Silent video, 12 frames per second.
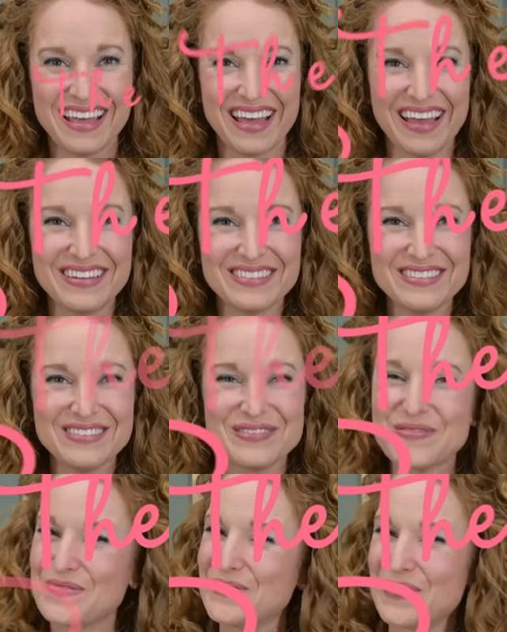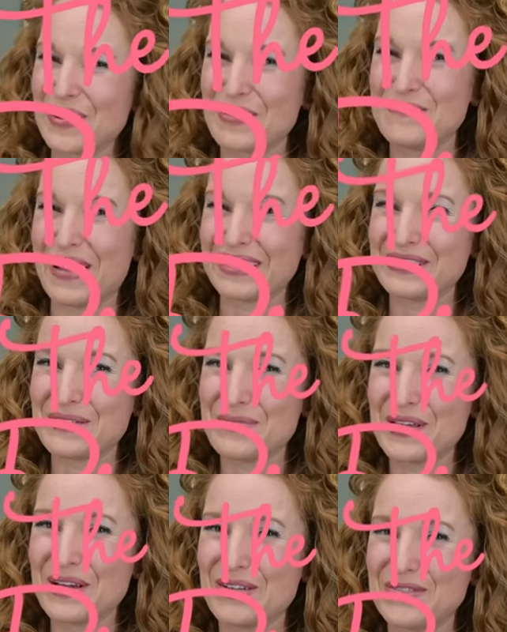Hey y'all, welcome back to The
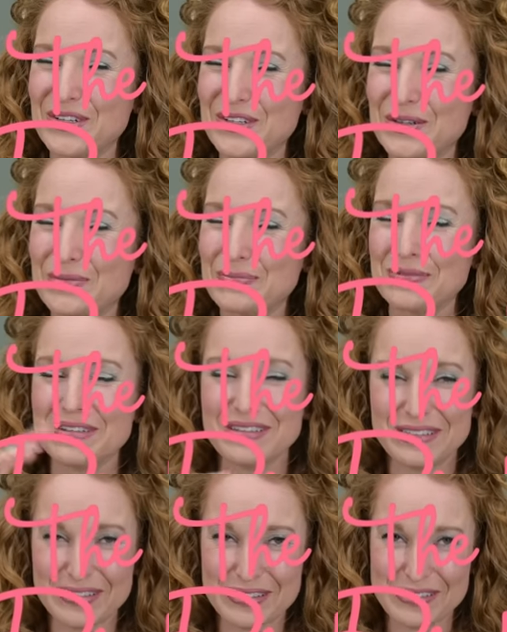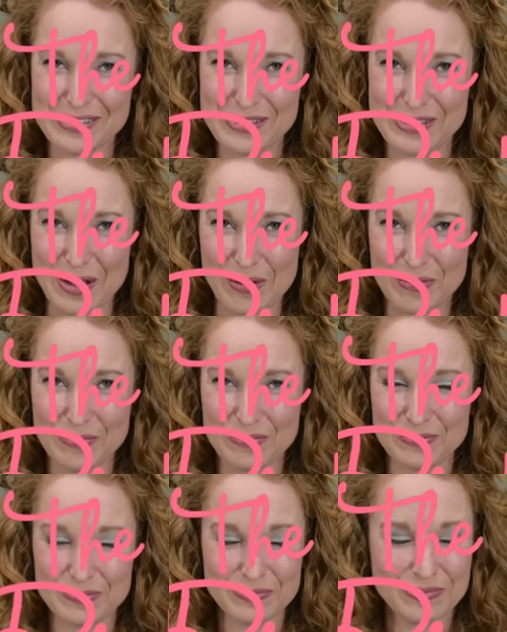Pink Envelope. So,
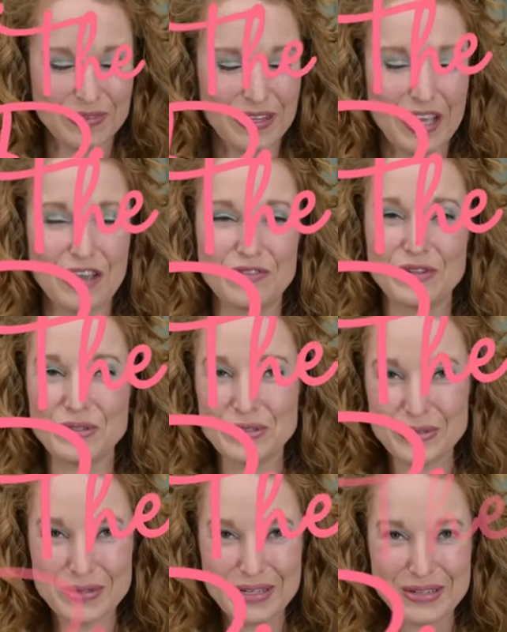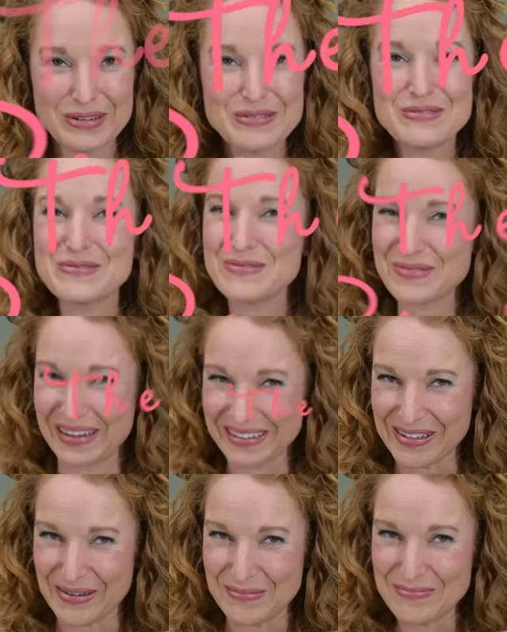if you're new here,
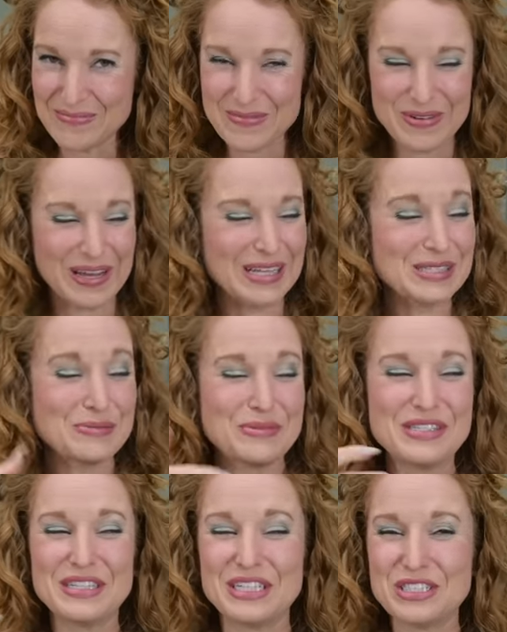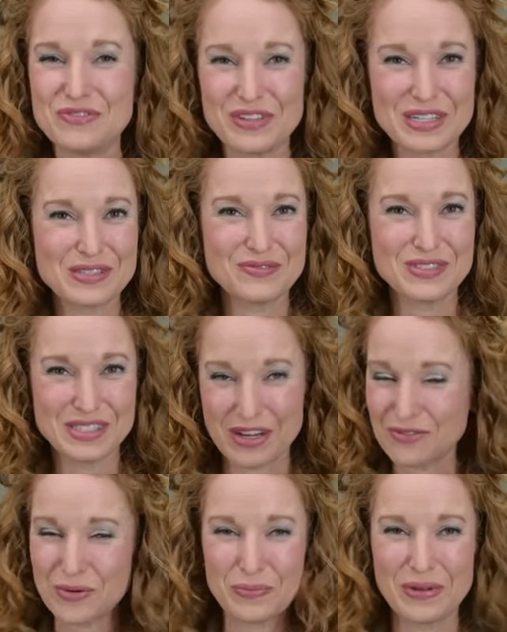welcome. We got some Stitch Fix
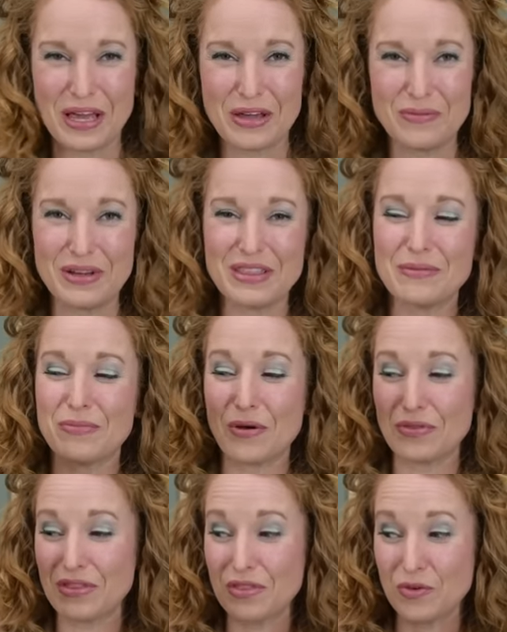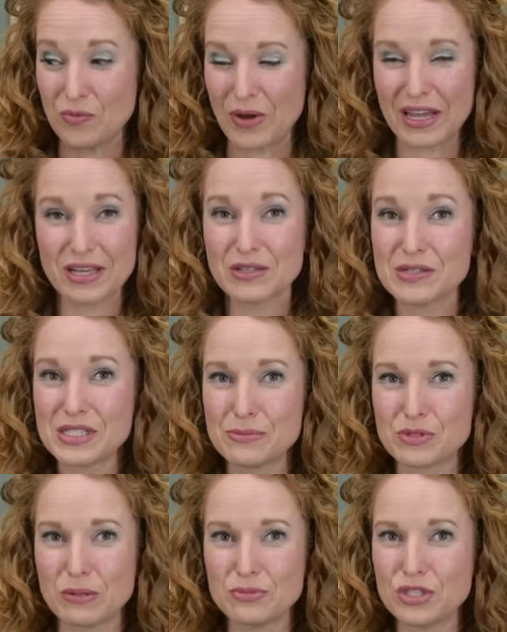stuff we're playing with, both the regular
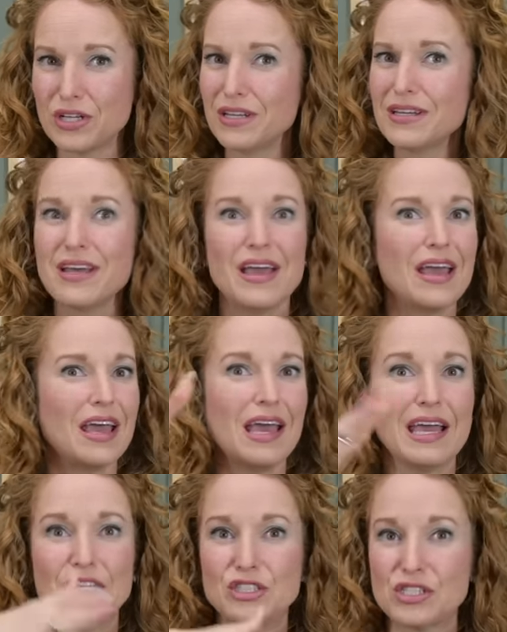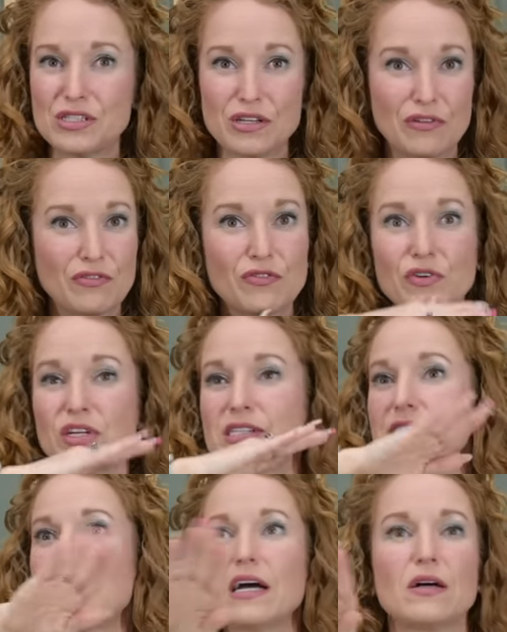subscription and just their
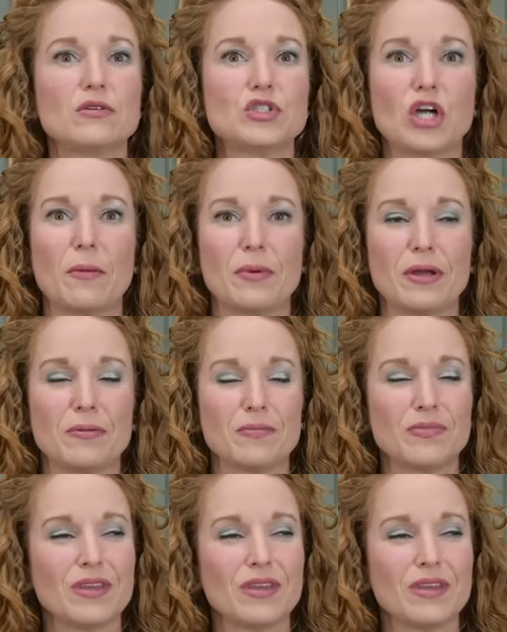Freestyle shopping.